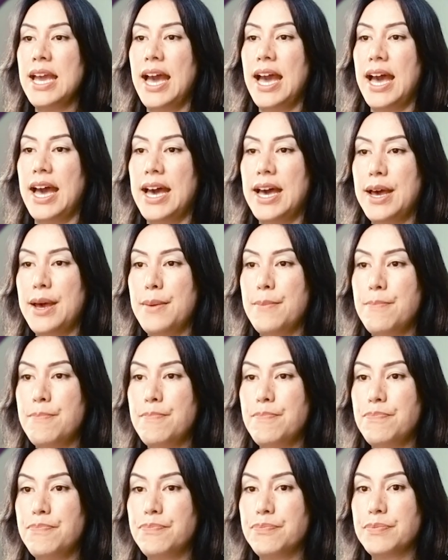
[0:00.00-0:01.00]

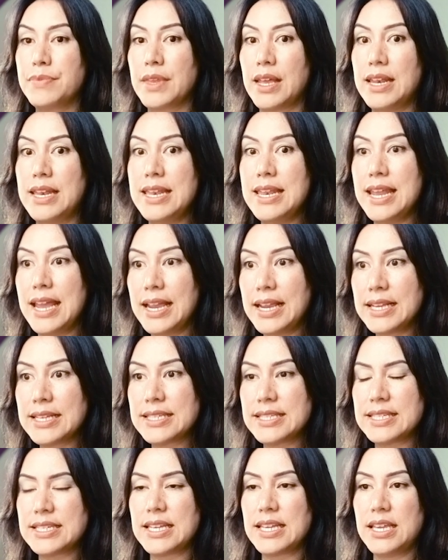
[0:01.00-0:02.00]

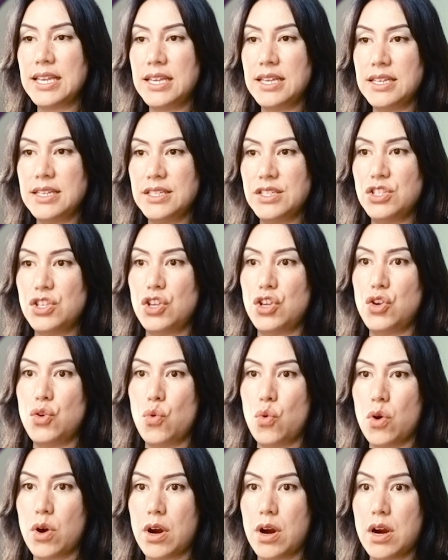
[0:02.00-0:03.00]
Next is
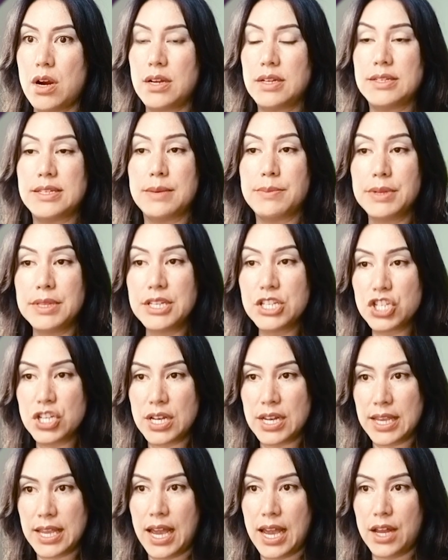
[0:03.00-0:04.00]
your
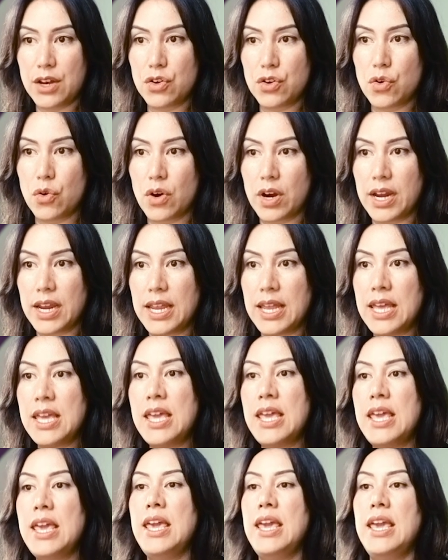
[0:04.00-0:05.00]
demolition category.
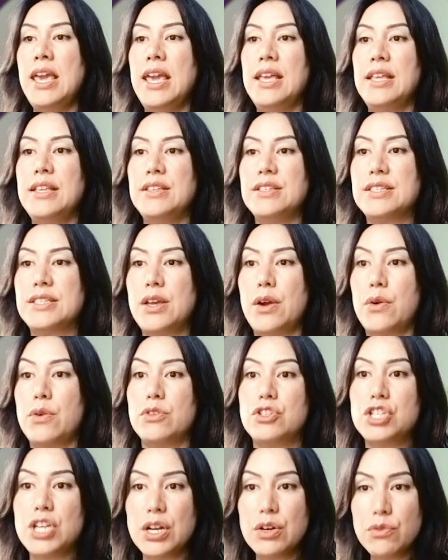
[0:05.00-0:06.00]
So
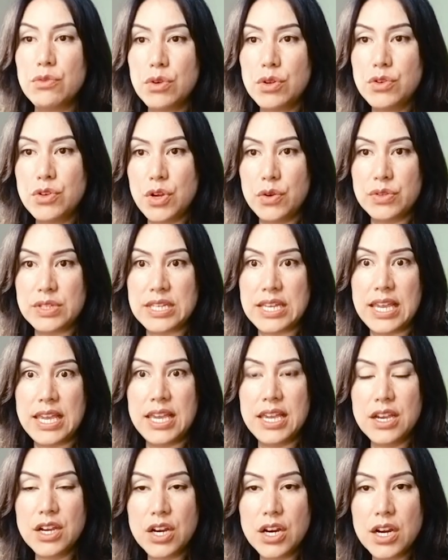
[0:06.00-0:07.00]
general notes
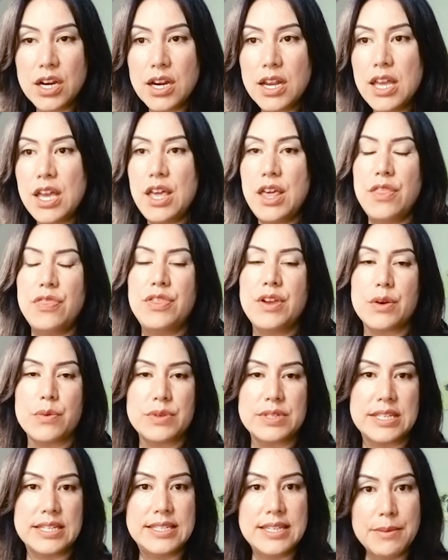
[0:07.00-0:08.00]
here, there
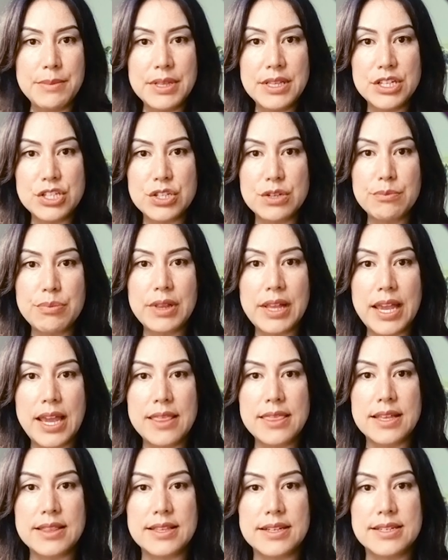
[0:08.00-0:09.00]
was a demolition
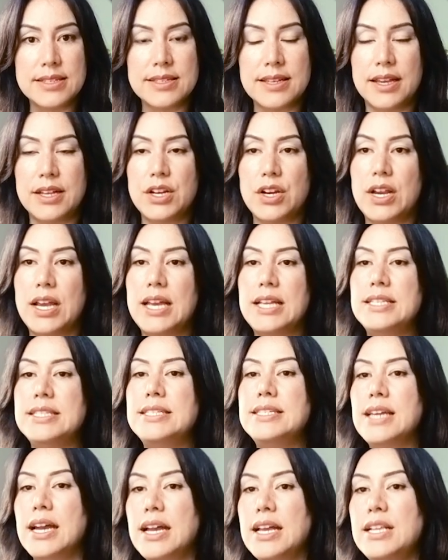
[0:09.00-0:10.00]
plan that the designer had
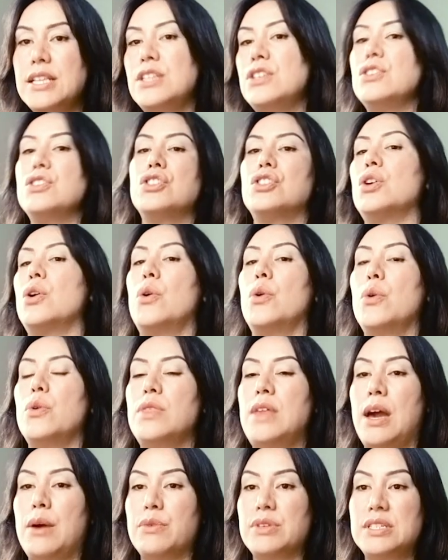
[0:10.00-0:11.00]
done, so
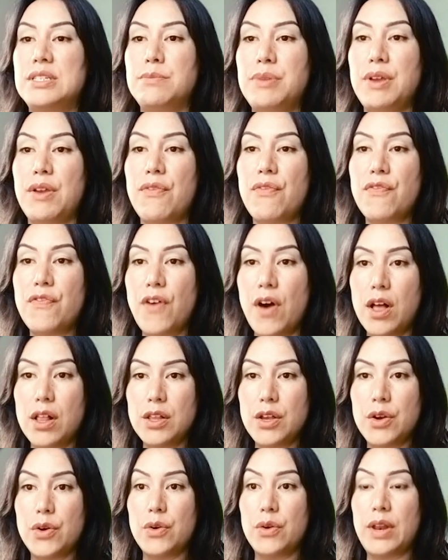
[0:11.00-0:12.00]
that was to be
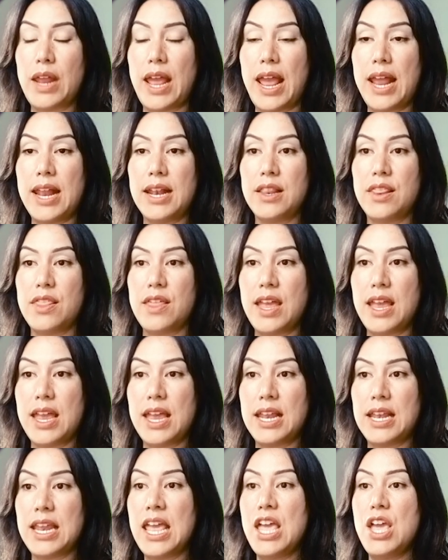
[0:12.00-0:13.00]
followed. And
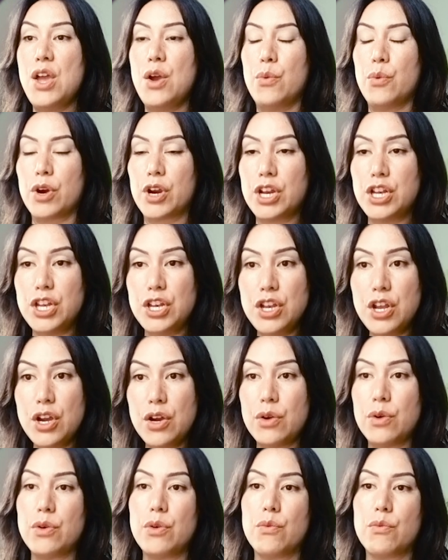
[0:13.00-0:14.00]
then we're going to
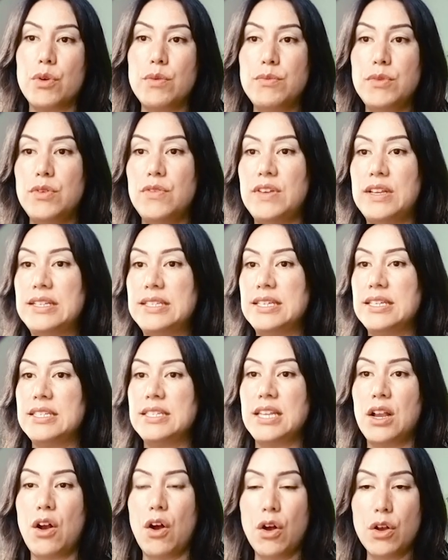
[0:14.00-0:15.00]
note, remove
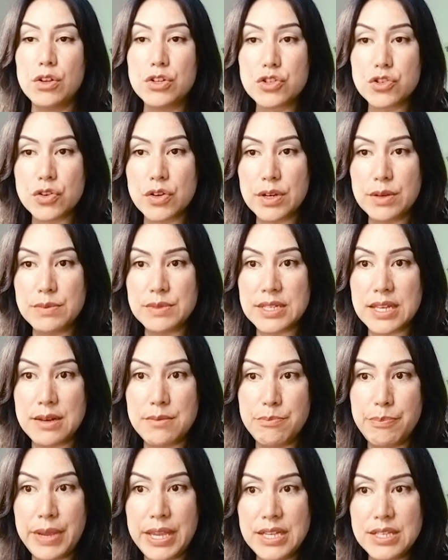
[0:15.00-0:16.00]
existing all trims
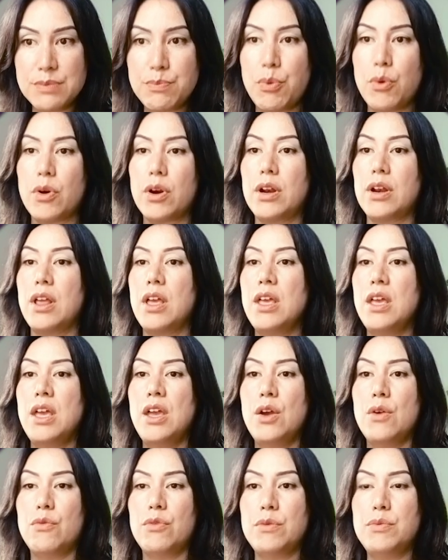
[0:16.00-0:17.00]
and baseboard,
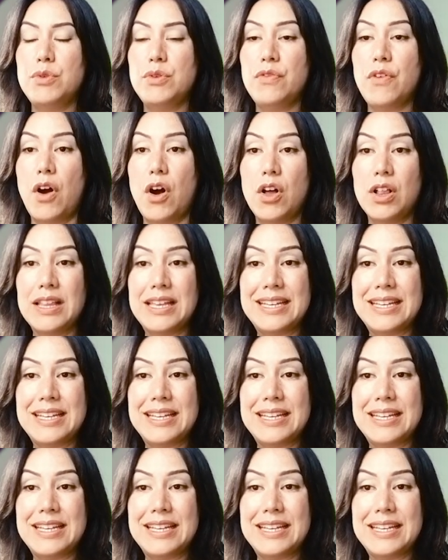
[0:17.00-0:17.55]
remove all